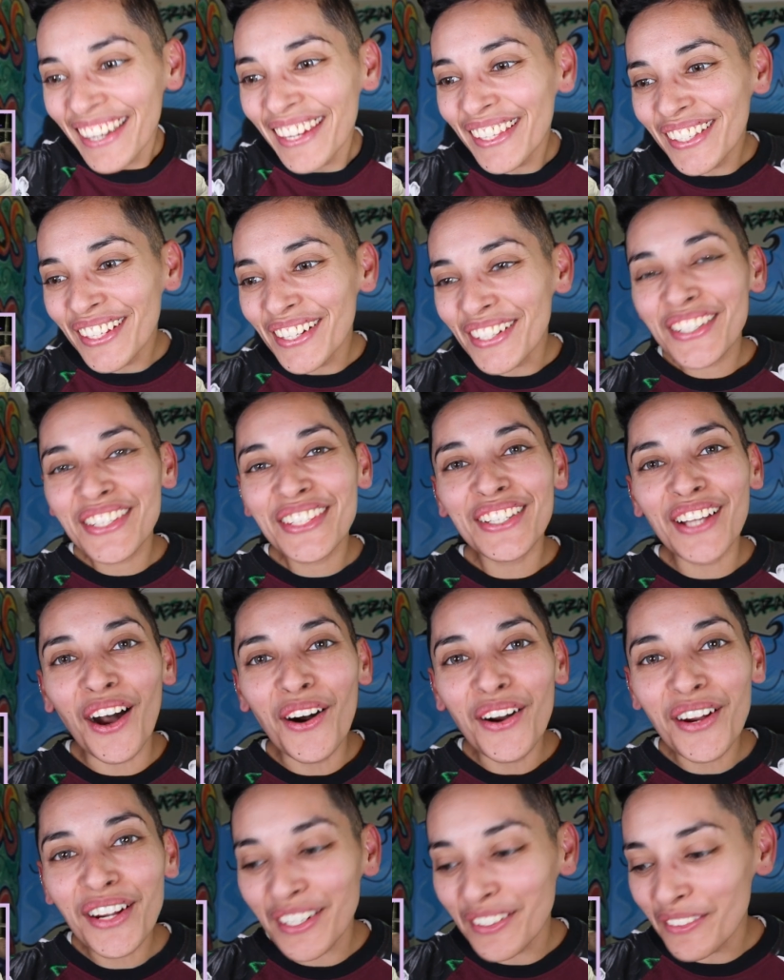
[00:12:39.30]
He looks
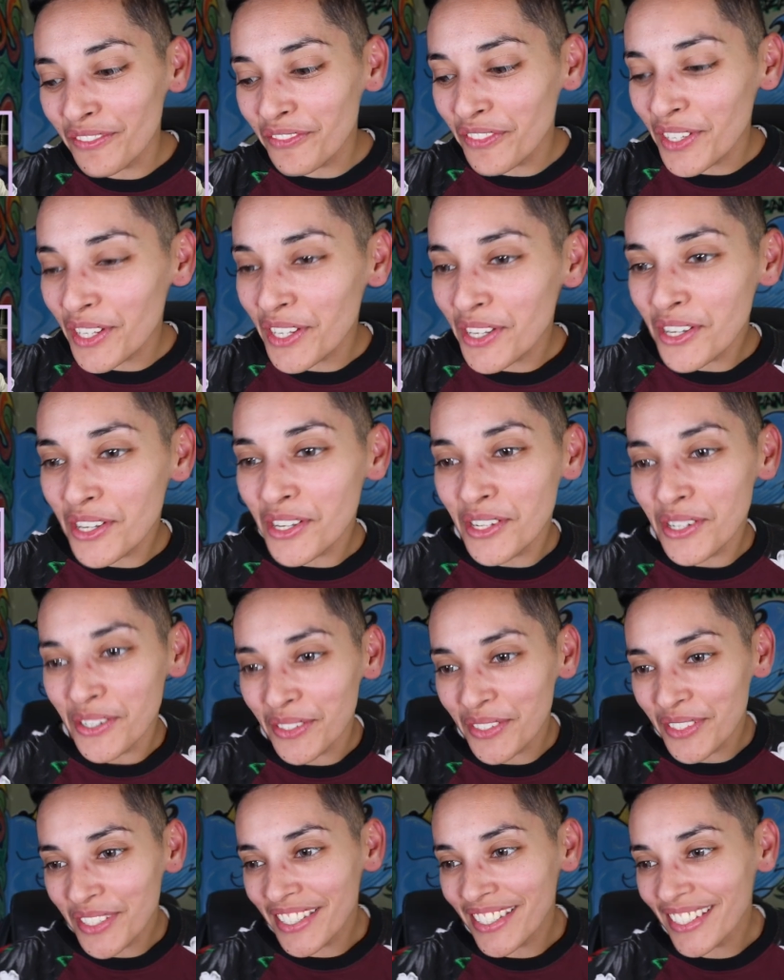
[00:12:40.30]
so
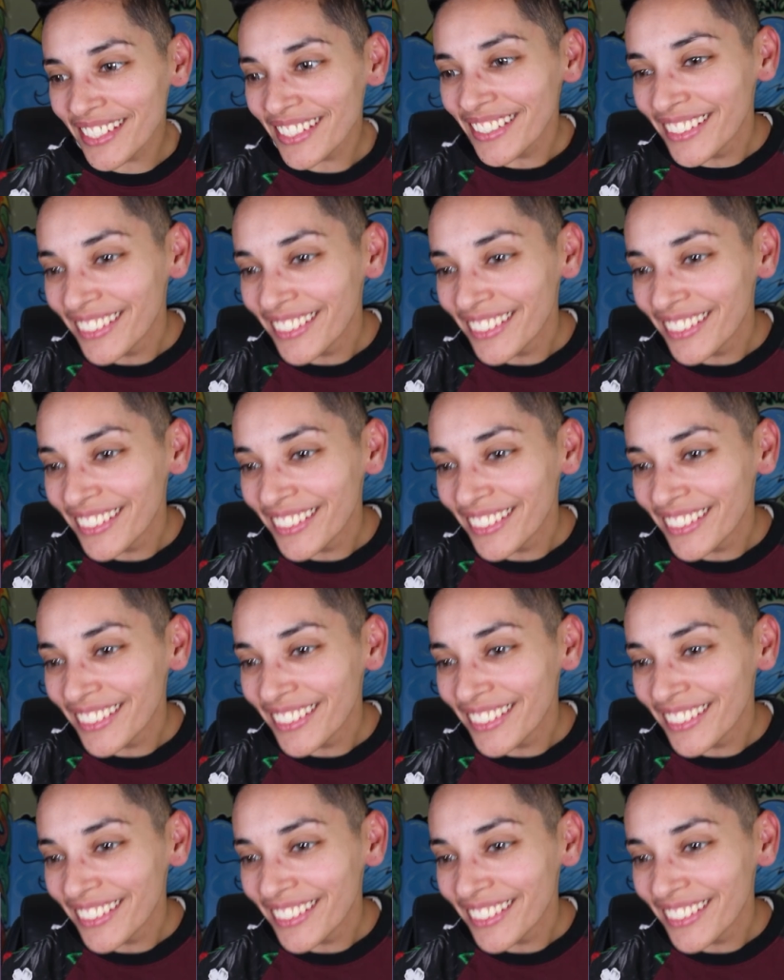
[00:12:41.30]
confused.